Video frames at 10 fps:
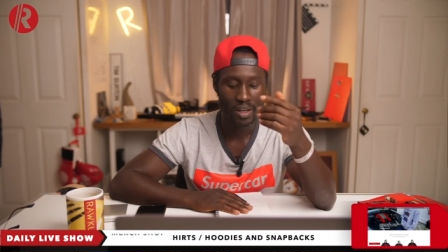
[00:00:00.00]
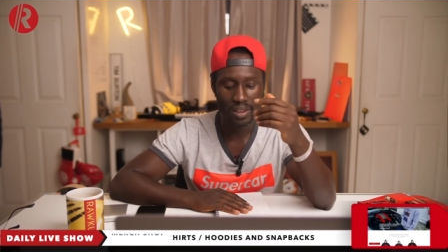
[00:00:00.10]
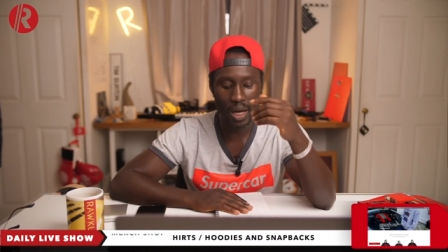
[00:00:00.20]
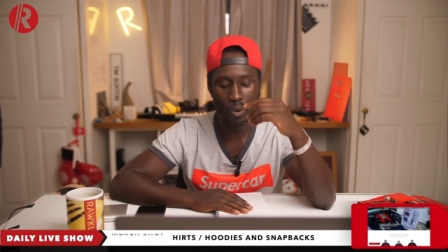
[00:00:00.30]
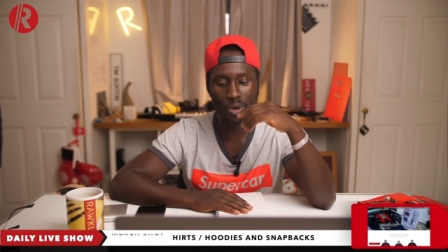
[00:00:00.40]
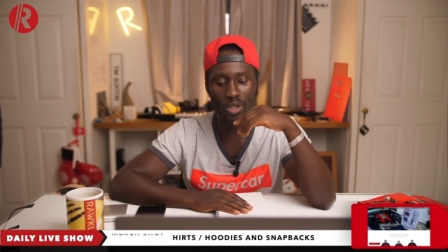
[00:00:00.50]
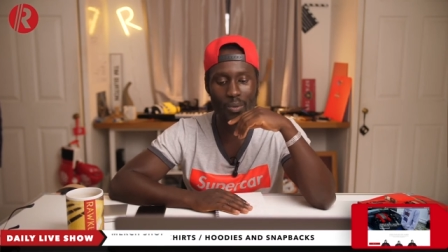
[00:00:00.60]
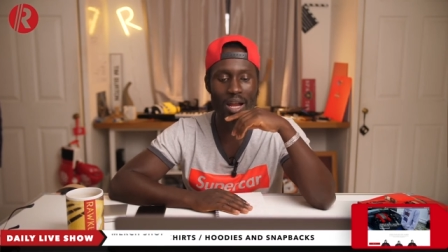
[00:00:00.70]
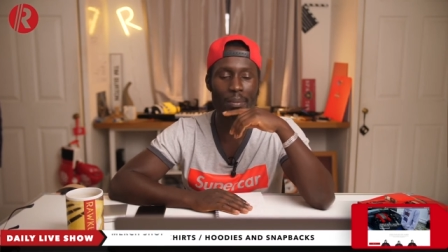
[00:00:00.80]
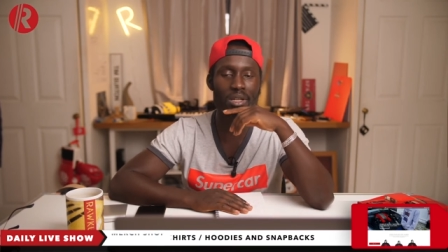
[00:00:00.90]
Now we all know
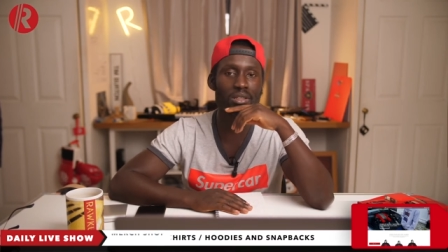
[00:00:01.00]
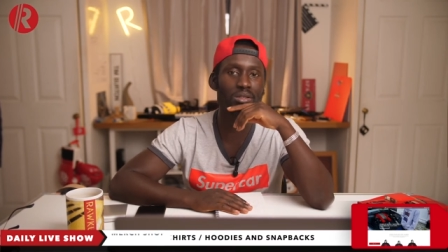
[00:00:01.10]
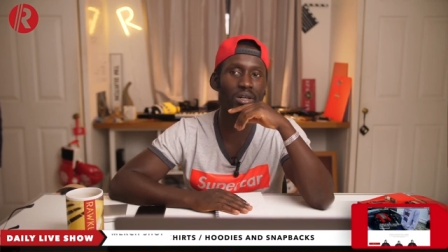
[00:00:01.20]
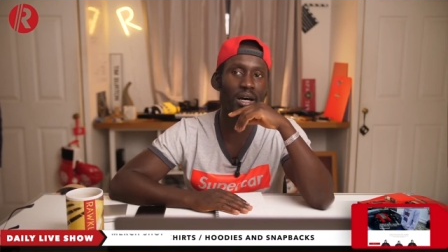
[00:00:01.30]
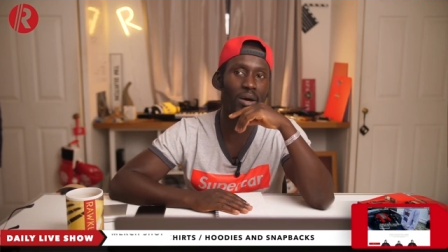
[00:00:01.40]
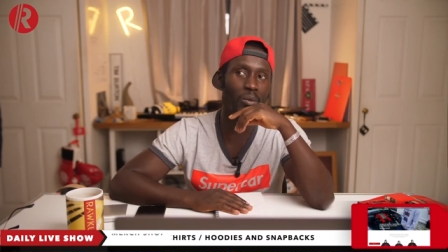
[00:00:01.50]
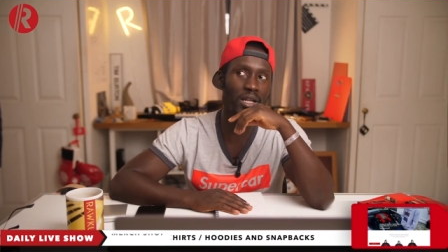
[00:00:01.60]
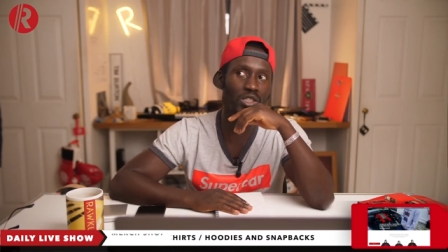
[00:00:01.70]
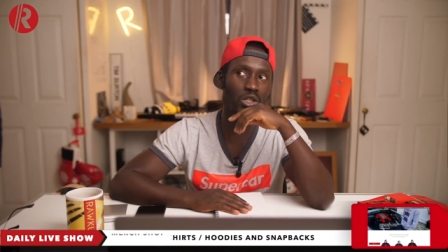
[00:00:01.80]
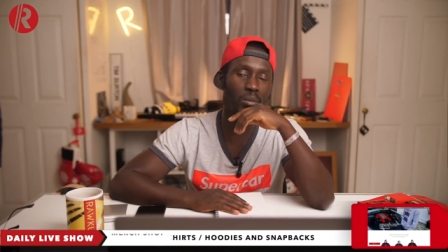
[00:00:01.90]
what happened uh, with the
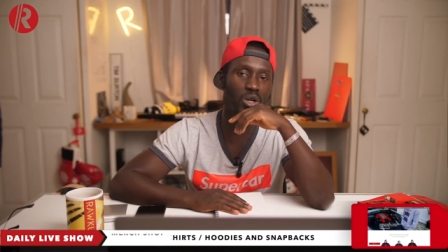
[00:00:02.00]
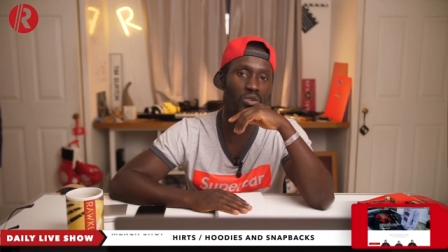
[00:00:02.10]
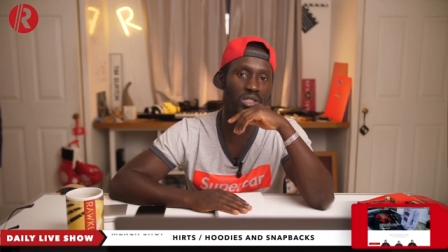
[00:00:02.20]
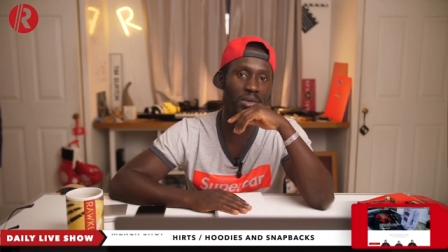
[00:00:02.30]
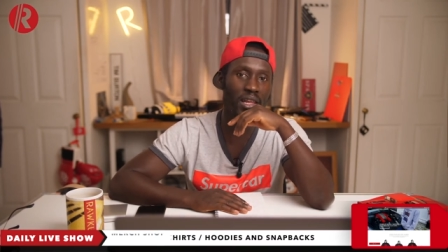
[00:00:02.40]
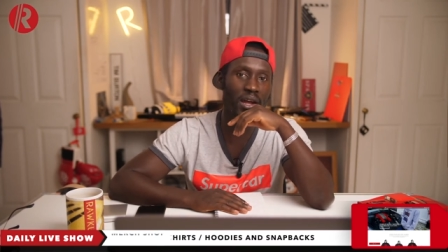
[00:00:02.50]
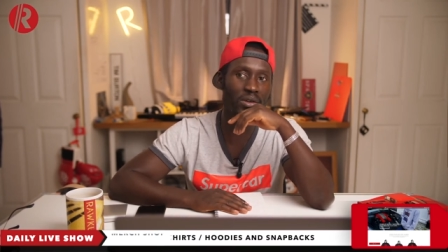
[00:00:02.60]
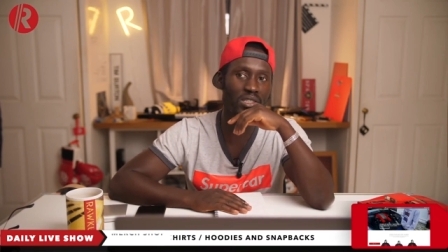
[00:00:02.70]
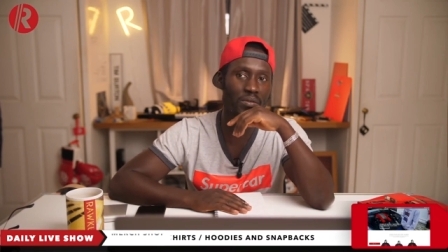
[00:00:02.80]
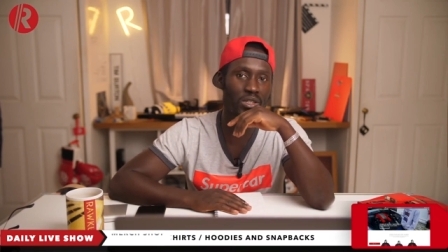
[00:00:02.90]
Salomondrin's
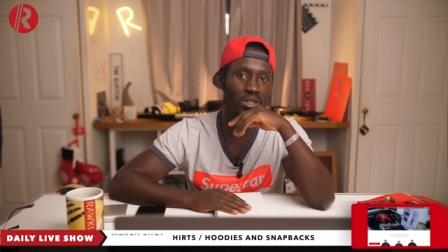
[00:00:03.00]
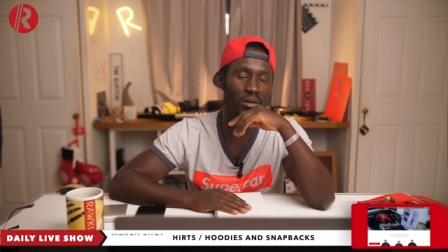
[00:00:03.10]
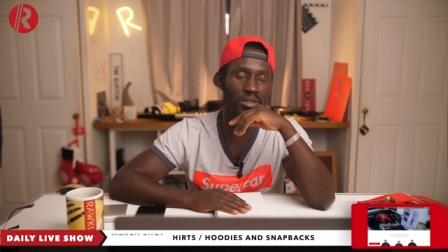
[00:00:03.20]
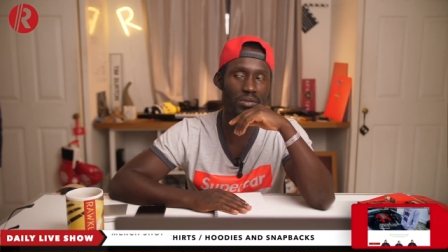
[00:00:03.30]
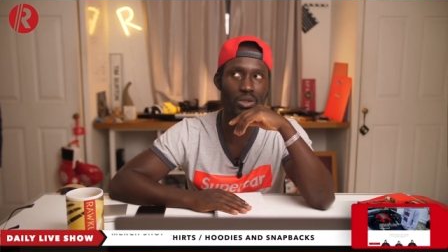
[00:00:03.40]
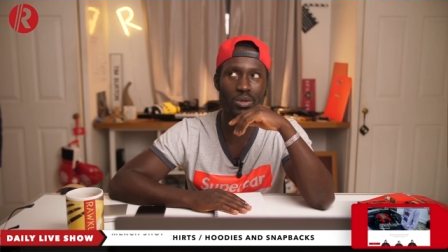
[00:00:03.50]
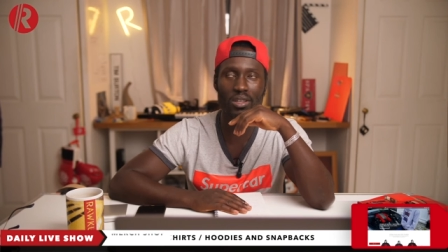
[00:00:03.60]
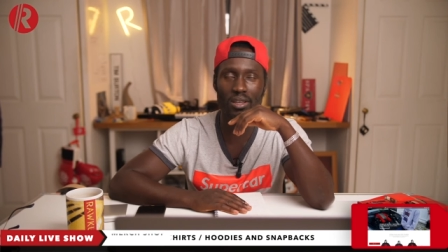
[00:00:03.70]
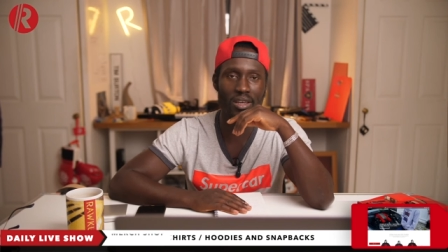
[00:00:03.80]
McLaren 7, 720,